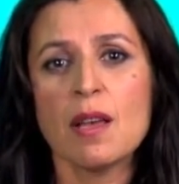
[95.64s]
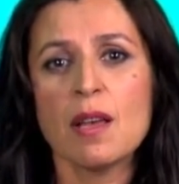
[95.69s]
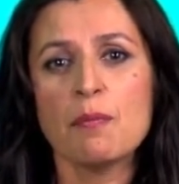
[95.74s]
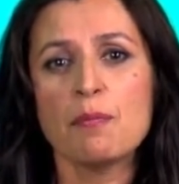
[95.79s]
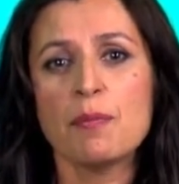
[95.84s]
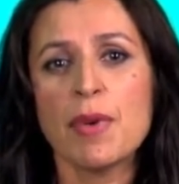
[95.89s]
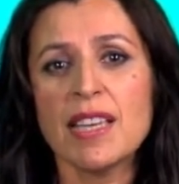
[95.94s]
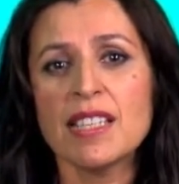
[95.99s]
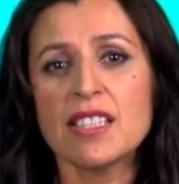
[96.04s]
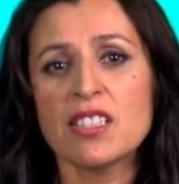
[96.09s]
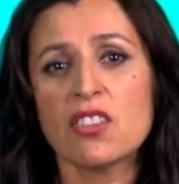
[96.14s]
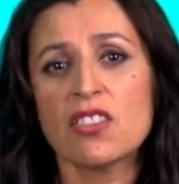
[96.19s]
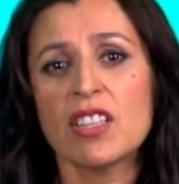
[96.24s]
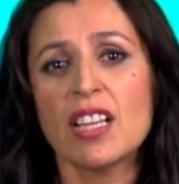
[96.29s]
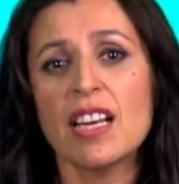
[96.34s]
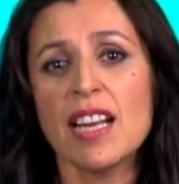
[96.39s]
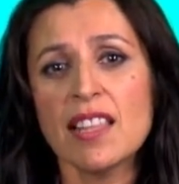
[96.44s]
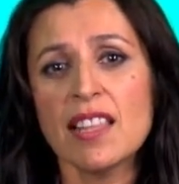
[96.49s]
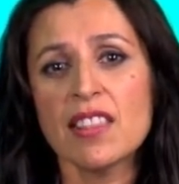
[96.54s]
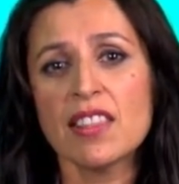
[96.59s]
Based on the
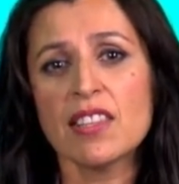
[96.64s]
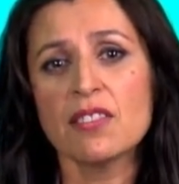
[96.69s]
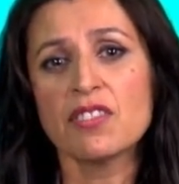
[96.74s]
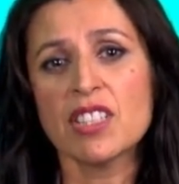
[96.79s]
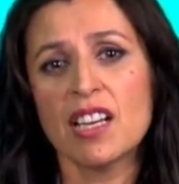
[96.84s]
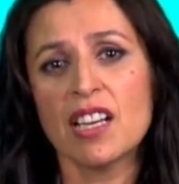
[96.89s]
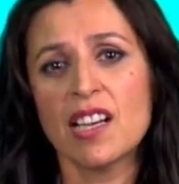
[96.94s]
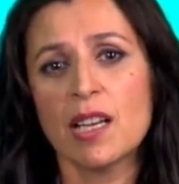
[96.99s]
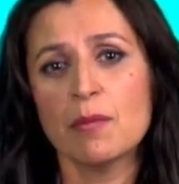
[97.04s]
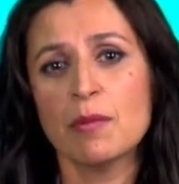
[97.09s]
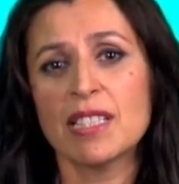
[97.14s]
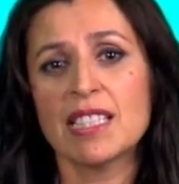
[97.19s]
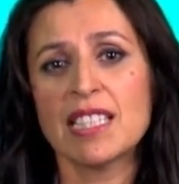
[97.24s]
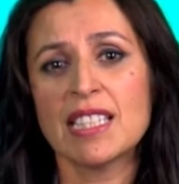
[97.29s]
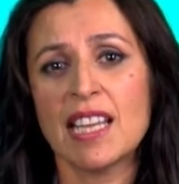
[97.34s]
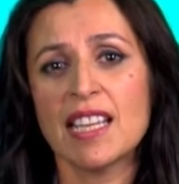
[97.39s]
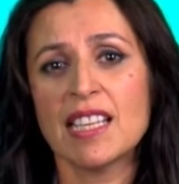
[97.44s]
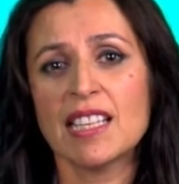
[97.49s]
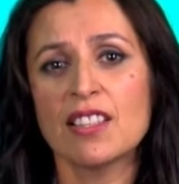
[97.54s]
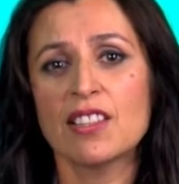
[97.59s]
length of time it's
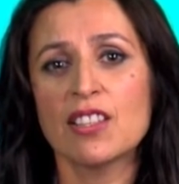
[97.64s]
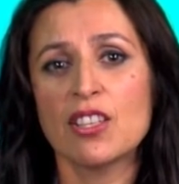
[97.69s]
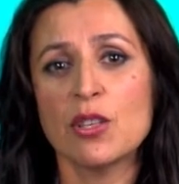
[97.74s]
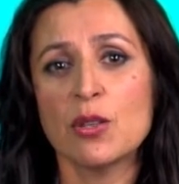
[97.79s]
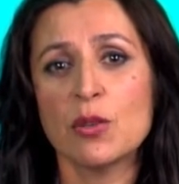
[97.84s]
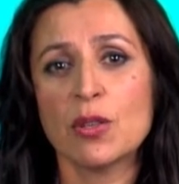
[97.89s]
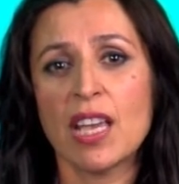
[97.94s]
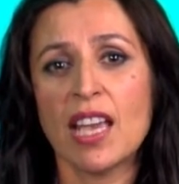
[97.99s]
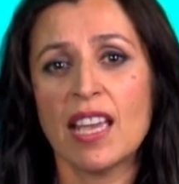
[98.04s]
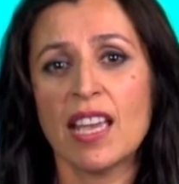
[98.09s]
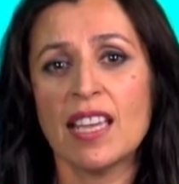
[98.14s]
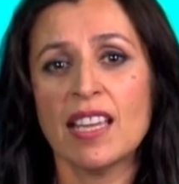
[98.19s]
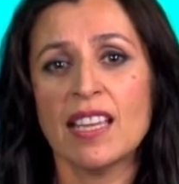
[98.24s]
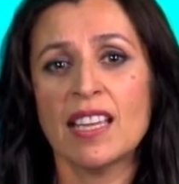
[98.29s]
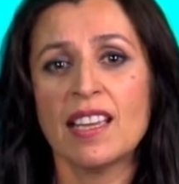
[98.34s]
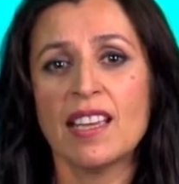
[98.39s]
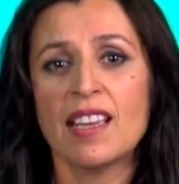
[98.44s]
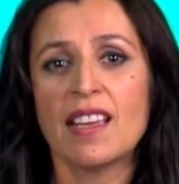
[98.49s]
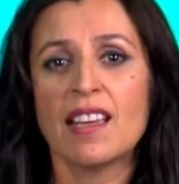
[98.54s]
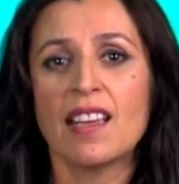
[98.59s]
taken the UK
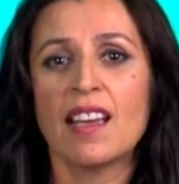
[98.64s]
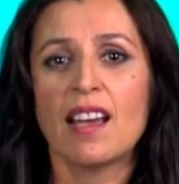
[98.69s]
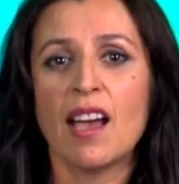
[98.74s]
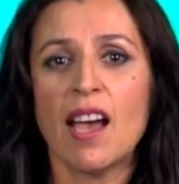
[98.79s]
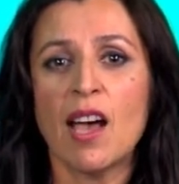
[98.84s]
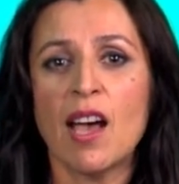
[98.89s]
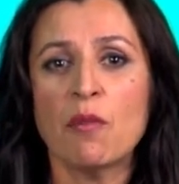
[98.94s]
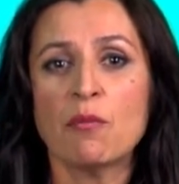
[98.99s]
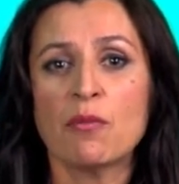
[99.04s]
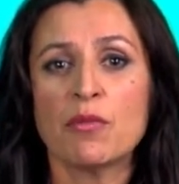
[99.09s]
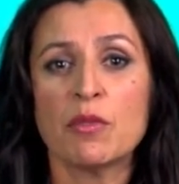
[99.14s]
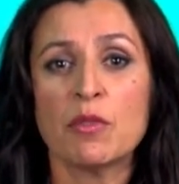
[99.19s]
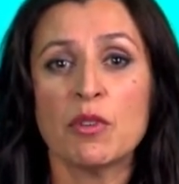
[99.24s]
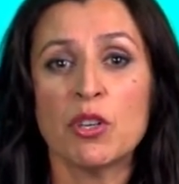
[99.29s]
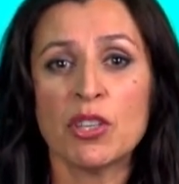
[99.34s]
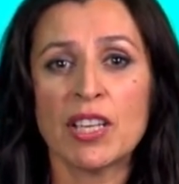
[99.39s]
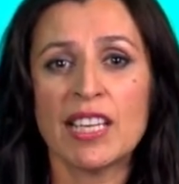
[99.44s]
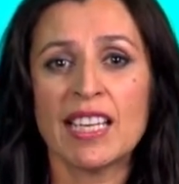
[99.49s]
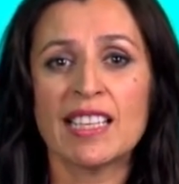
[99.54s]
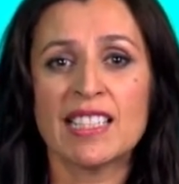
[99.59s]

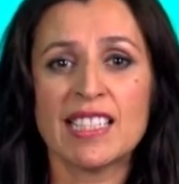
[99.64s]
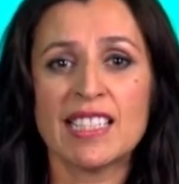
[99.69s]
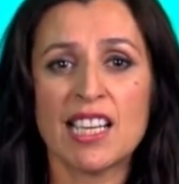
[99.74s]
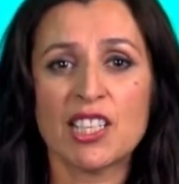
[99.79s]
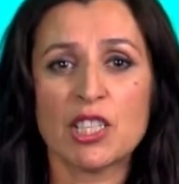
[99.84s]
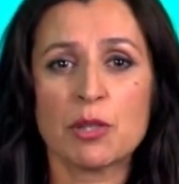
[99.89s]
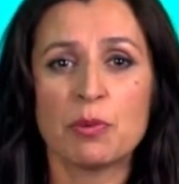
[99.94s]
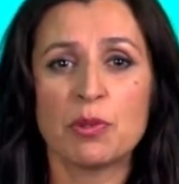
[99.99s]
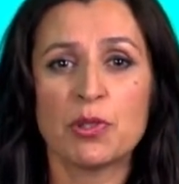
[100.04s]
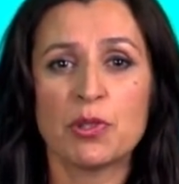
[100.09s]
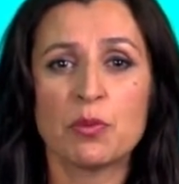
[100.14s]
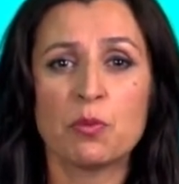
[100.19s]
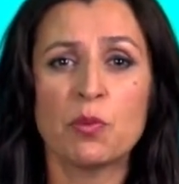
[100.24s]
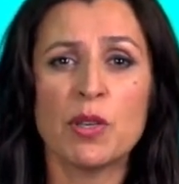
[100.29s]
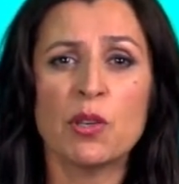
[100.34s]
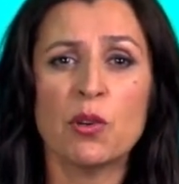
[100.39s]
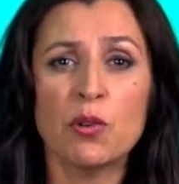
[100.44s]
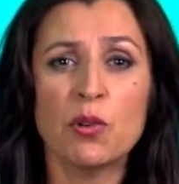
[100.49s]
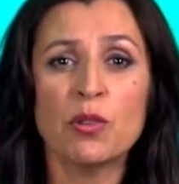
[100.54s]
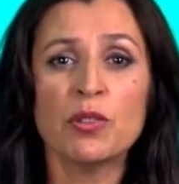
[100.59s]
looking at dashboards,
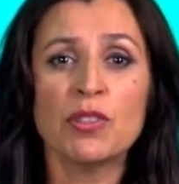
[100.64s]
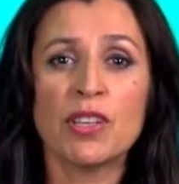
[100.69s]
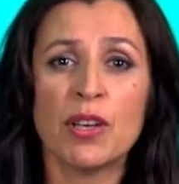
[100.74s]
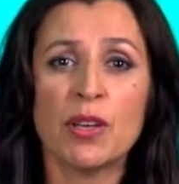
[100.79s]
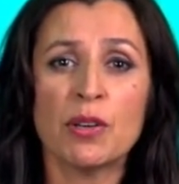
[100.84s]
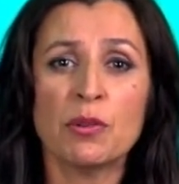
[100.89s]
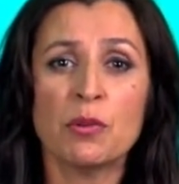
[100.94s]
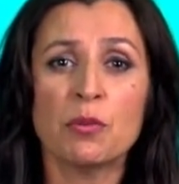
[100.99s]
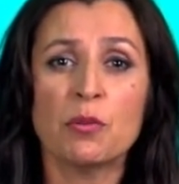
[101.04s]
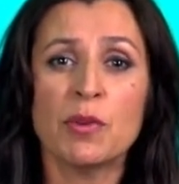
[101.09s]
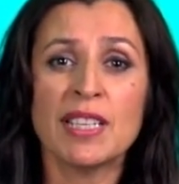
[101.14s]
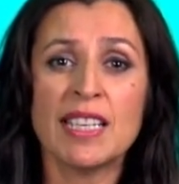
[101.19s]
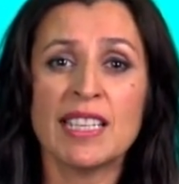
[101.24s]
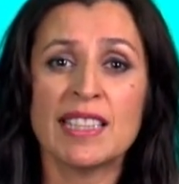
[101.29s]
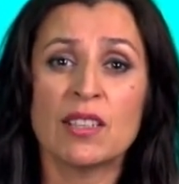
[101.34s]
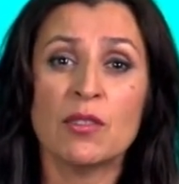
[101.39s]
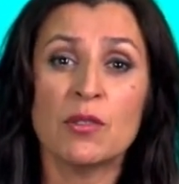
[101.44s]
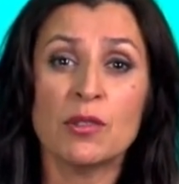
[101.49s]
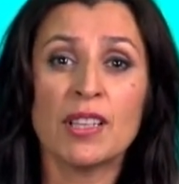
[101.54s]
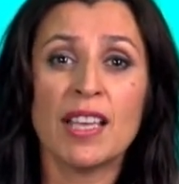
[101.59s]
we all know we need
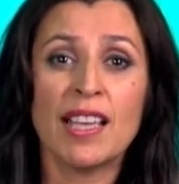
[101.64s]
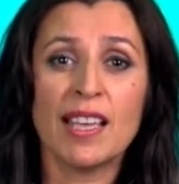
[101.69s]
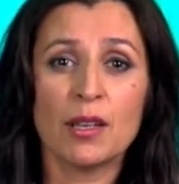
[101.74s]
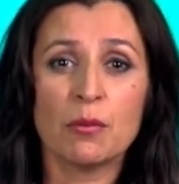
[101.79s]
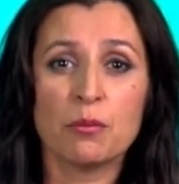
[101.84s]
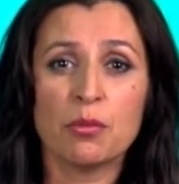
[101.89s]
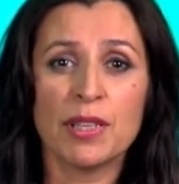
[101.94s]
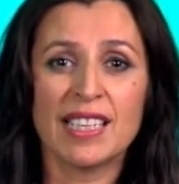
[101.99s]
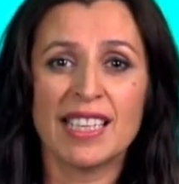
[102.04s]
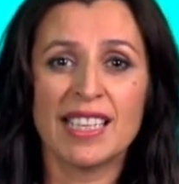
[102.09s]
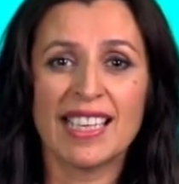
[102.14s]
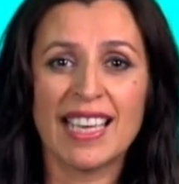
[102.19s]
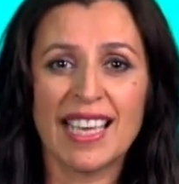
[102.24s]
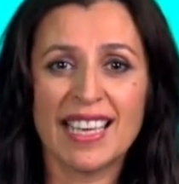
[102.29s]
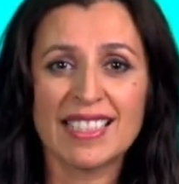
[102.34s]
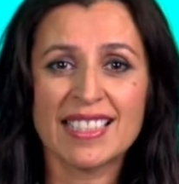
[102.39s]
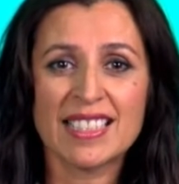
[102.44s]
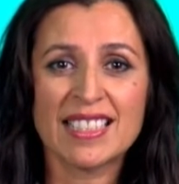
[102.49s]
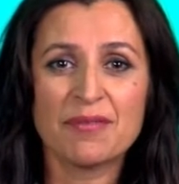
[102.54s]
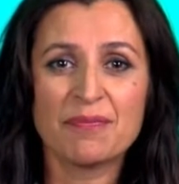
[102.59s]
all the help we can
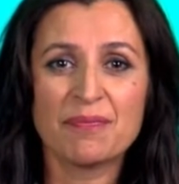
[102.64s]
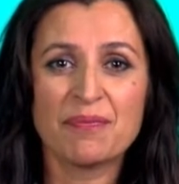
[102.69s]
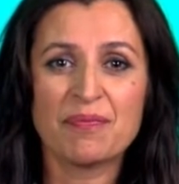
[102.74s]
get.